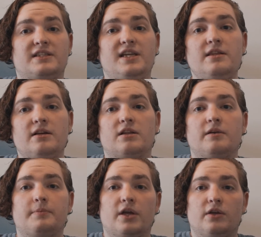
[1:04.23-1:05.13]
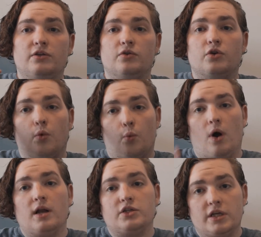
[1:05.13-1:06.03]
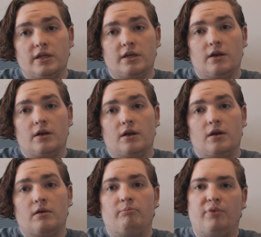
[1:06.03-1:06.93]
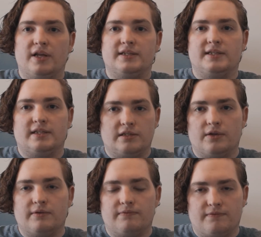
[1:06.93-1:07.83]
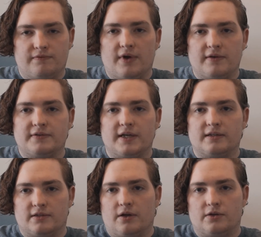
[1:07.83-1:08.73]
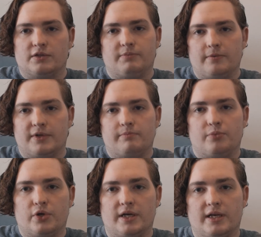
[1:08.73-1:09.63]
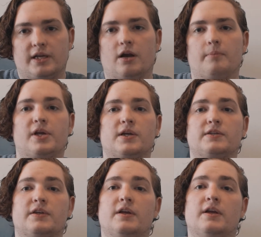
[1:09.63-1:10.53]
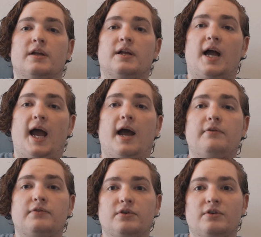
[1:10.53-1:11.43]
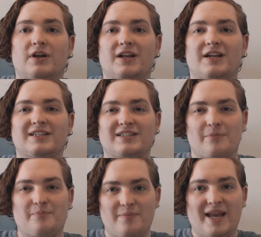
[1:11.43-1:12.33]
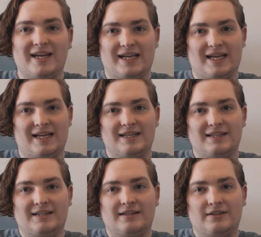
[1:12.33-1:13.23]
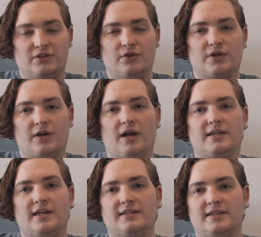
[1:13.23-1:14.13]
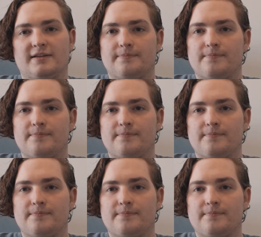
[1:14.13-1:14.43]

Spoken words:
seen the clip, you can go watch it, but since it's only 5 seconds, I'll just probably put it in here, because after submitting it to the contest,